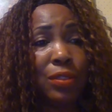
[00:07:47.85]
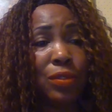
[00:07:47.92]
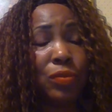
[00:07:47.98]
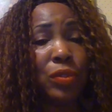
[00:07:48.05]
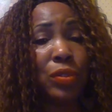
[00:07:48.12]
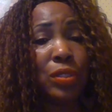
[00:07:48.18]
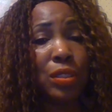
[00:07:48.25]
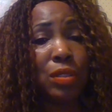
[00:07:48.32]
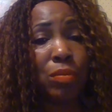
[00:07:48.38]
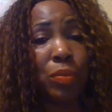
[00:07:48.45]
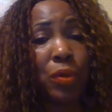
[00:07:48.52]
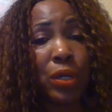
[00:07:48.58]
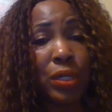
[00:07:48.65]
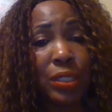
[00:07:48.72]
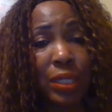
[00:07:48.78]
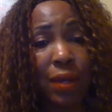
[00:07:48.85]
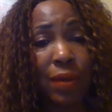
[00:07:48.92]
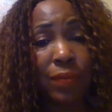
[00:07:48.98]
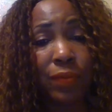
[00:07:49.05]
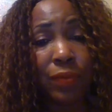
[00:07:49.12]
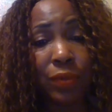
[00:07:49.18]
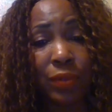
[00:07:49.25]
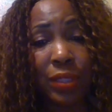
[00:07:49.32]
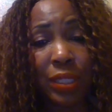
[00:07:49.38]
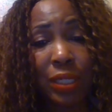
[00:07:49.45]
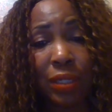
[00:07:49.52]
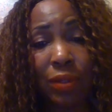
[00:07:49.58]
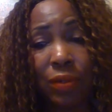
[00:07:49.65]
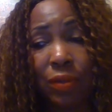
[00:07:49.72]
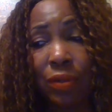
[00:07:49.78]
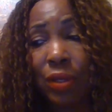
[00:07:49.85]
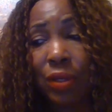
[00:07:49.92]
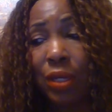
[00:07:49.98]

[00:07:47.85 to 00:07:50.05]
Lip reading: doing some part-time work there.